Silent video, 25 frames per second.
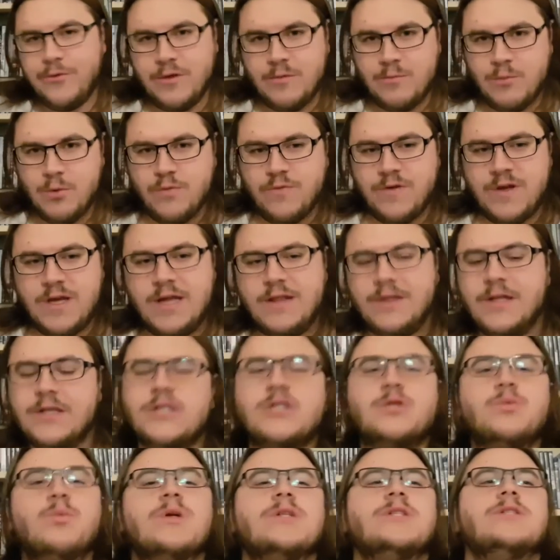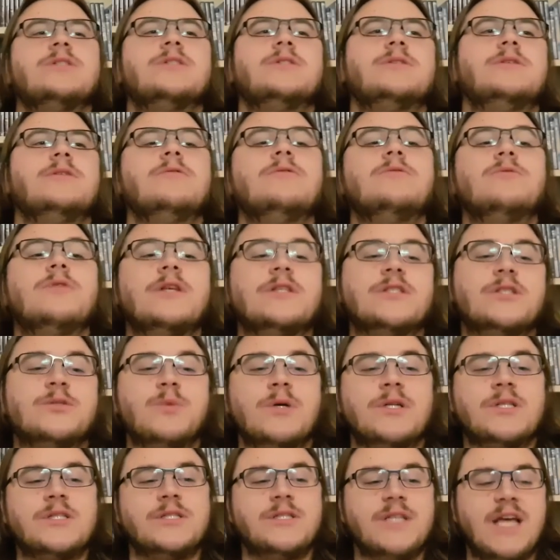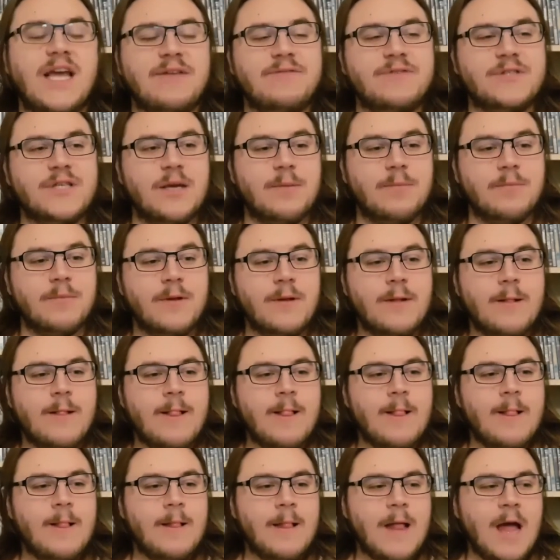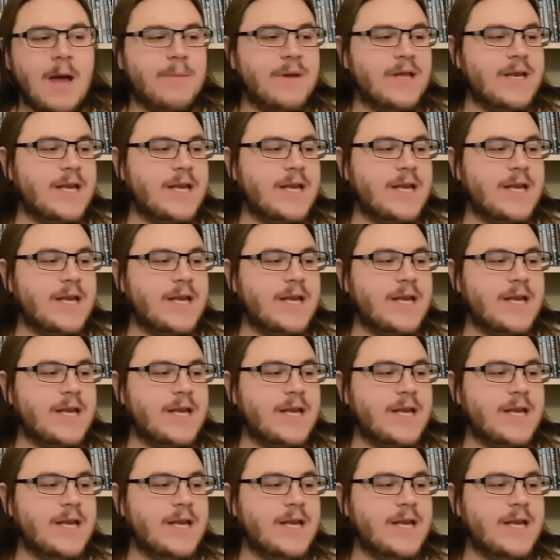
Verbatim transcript: all through the movie, and this is what this is what saves him.